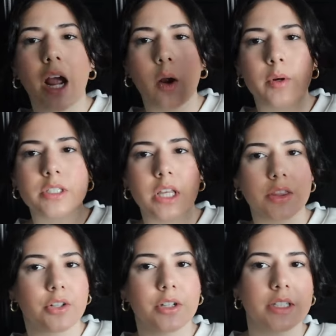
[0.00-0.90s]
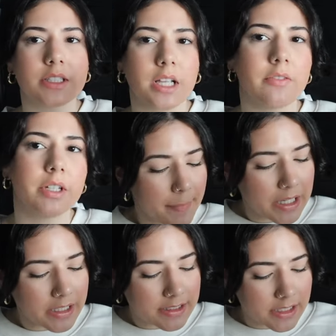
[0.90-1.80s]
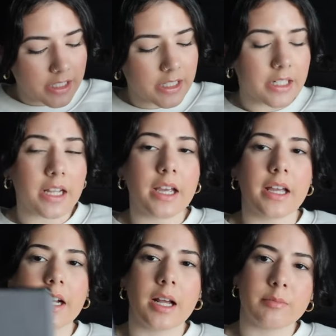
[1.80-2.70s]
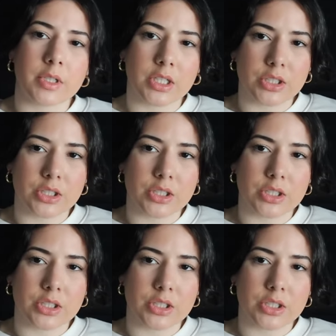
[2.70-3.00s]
hours and 37 minutes in, and I'm gonna